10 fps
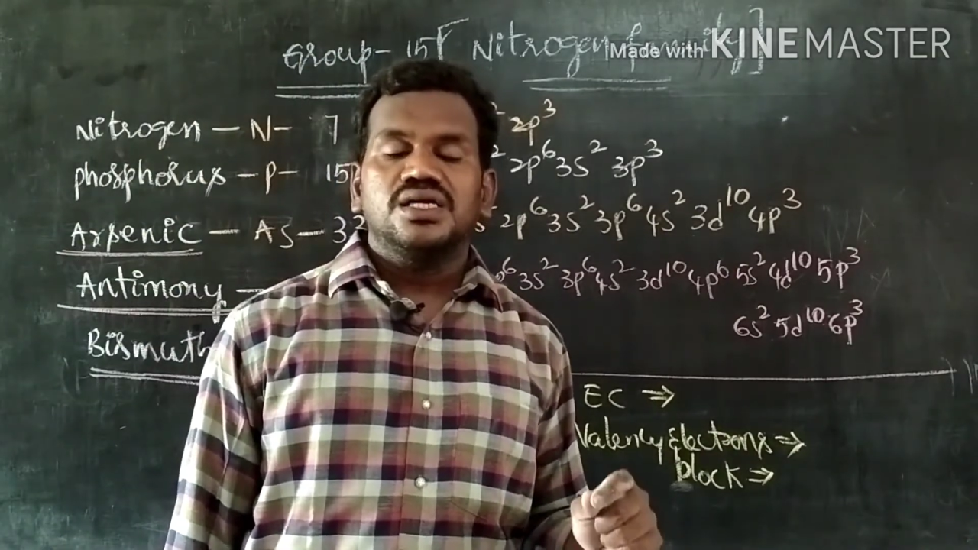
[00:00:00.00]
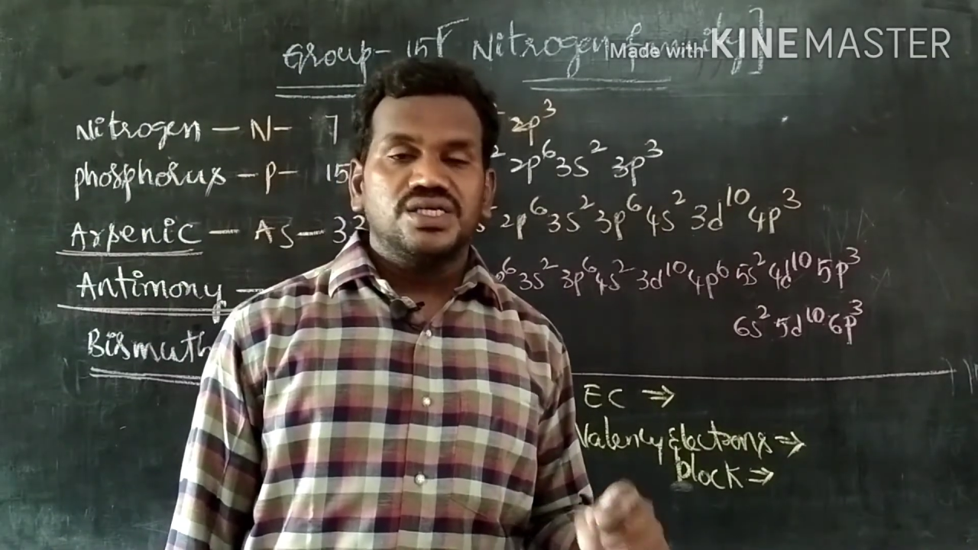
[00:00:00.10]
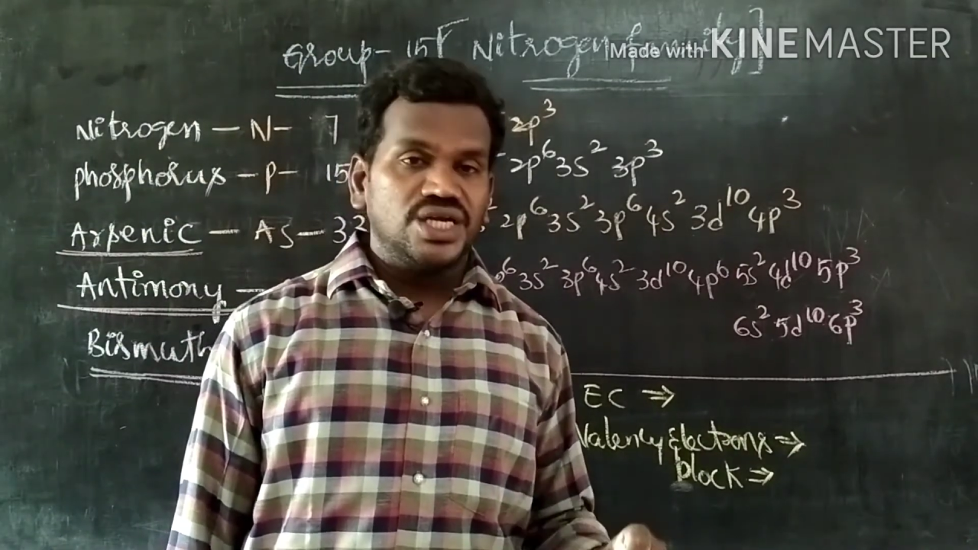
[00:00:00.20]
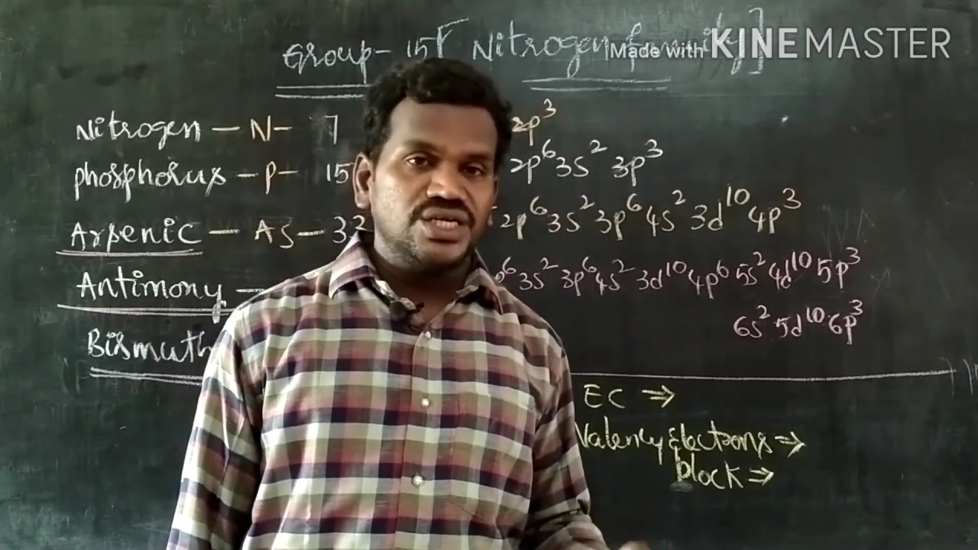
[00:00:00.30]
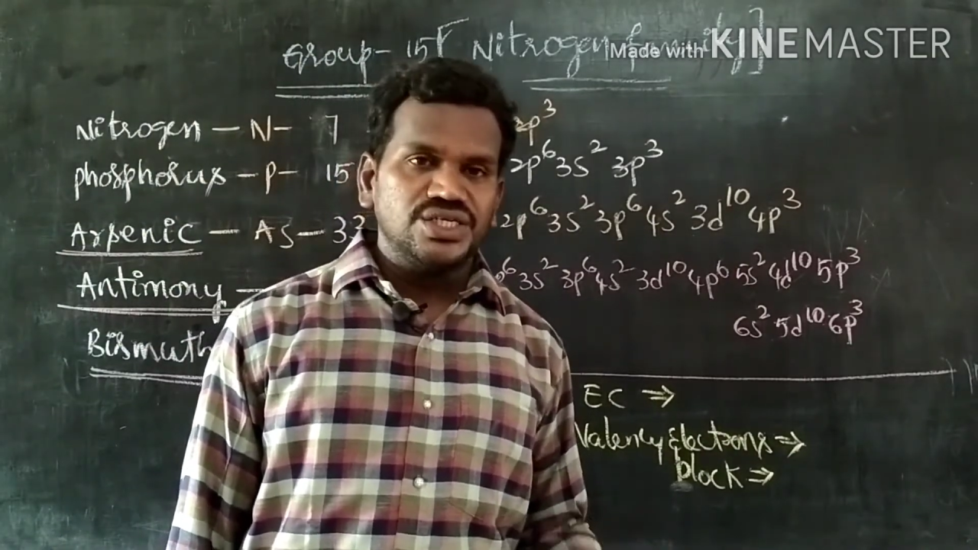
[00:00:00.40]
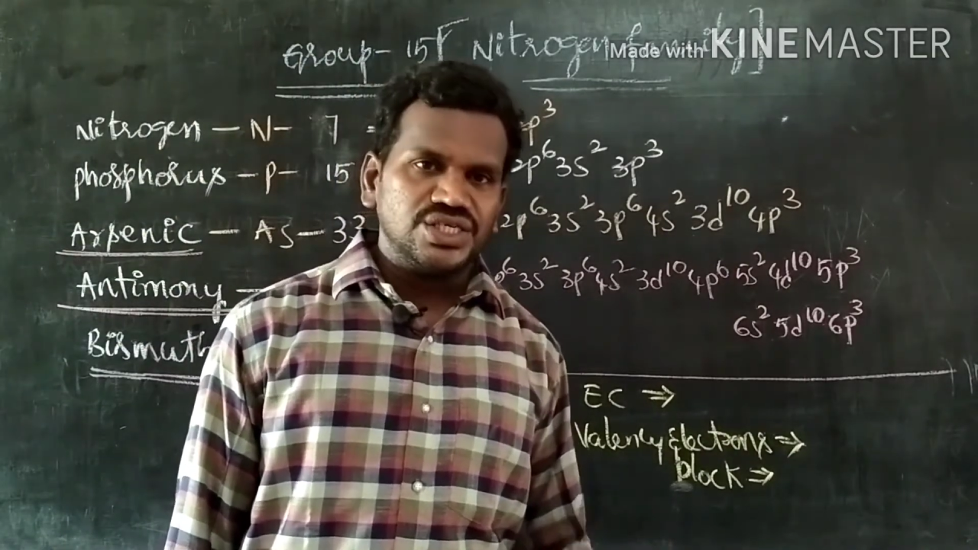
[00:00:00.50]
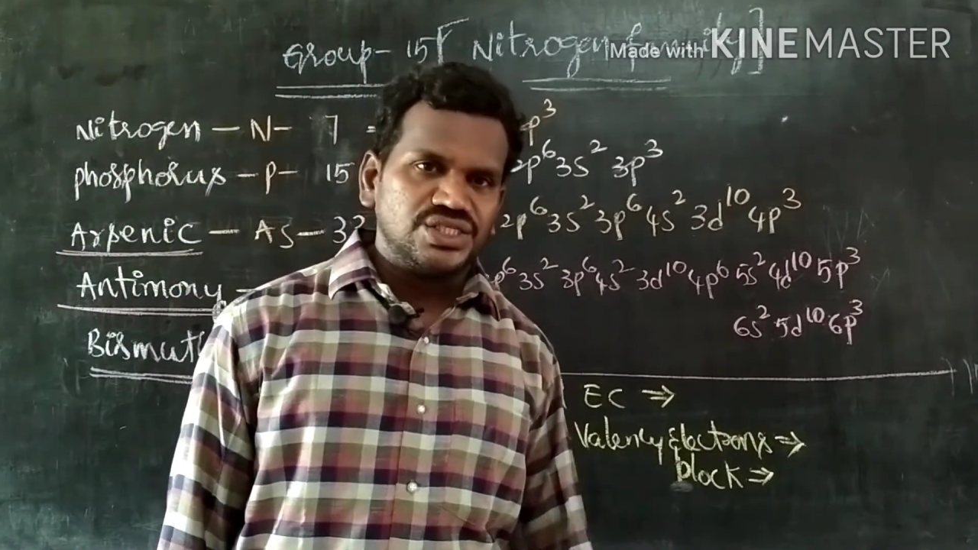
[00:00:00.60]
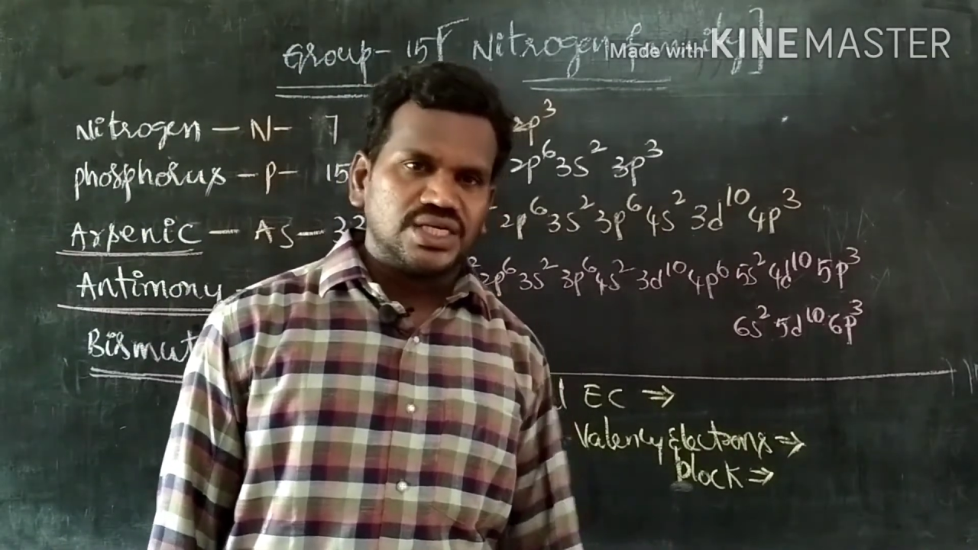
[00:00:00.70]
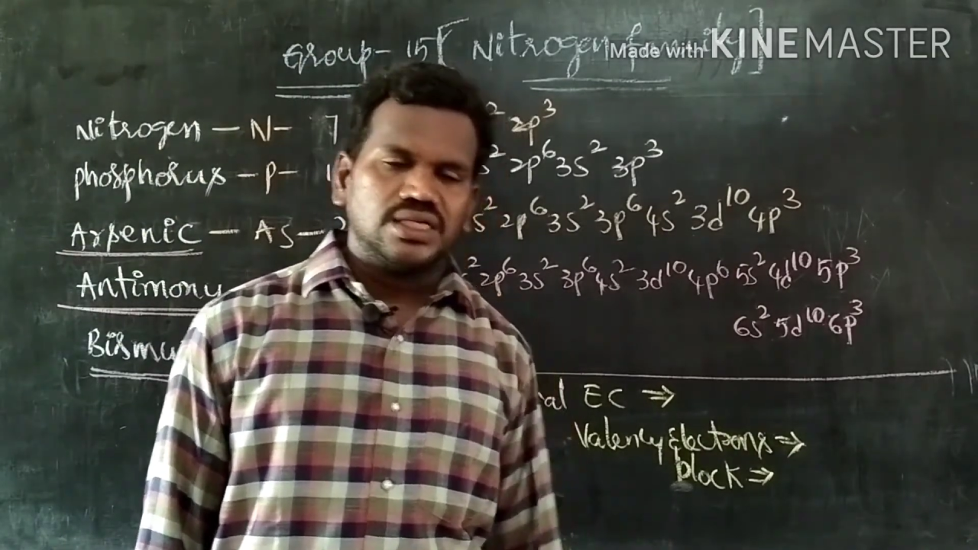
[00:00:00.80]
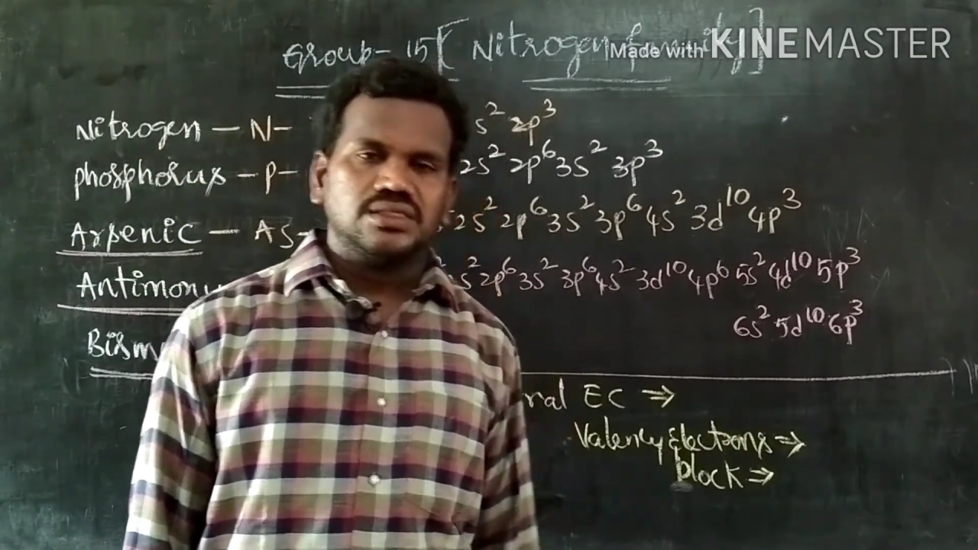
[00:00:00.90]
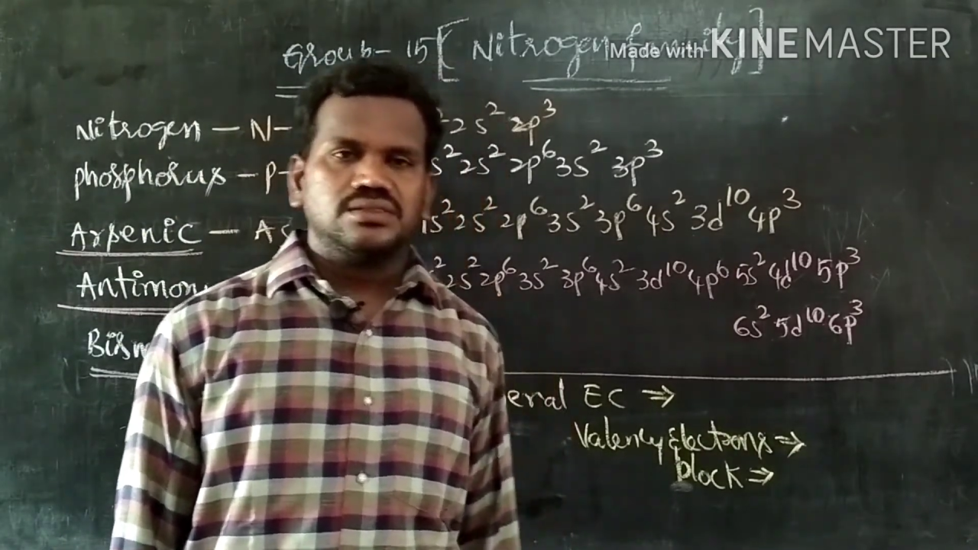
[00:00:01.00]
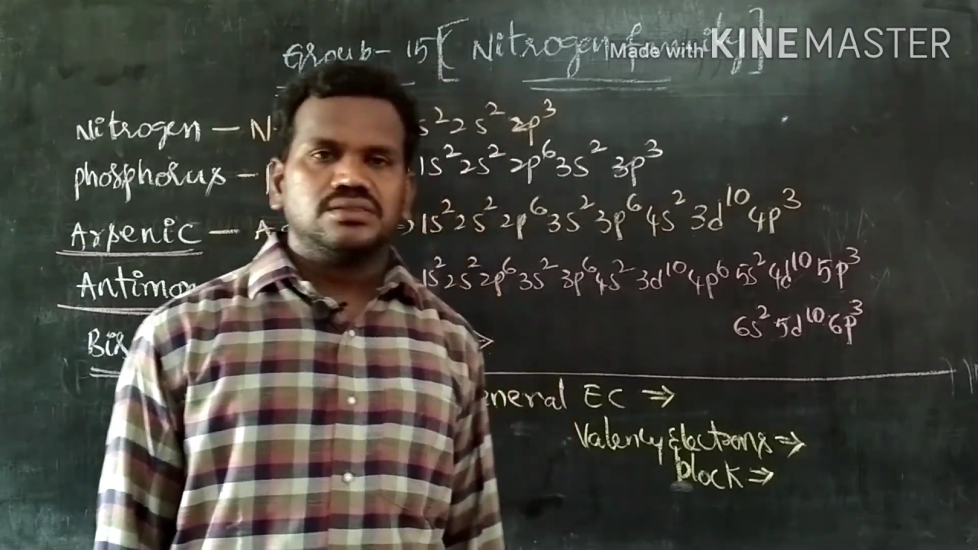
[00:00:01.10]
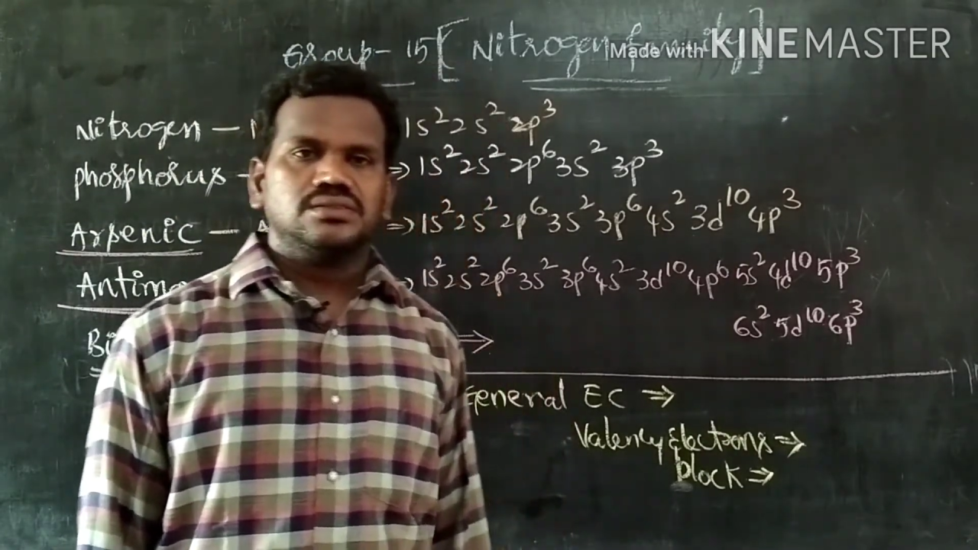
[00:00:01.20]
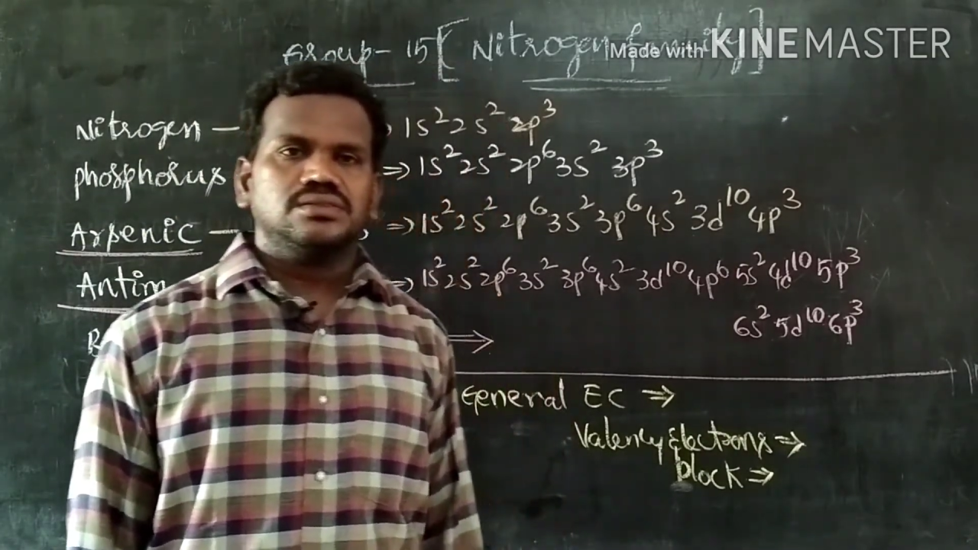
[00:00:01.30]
dentition.